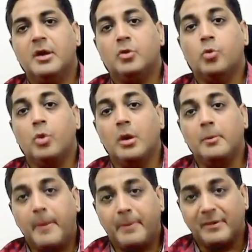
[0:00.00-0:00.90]
Google
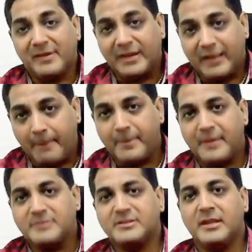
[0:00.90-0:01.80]
pay-per-click
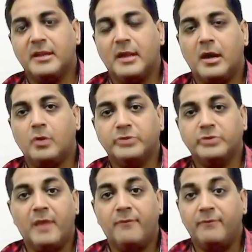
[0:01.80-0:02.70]
campaigns in-house,
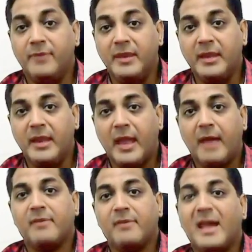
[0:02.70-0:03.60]
and we
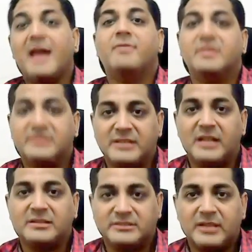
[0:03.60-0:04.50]
have live
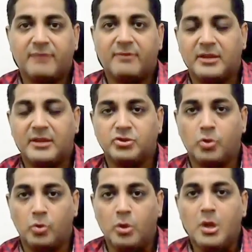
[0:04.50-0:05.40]
results that we can
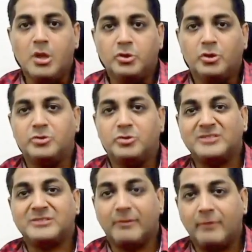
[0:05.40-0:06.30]
show. So it's
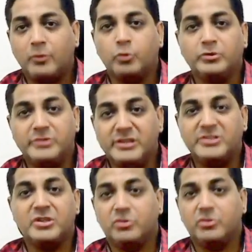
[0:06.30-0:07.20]
not someone who's
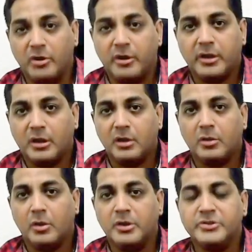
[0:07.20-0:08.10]
teaching you theoretical
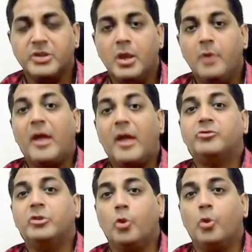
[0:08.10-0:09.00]
knowledge. We
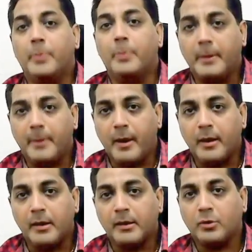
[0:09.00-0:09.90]
actually open up
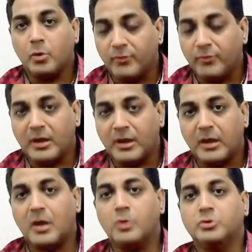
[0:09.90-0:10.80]
Core Infotech
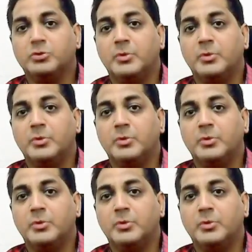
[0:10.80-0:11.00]
accounts.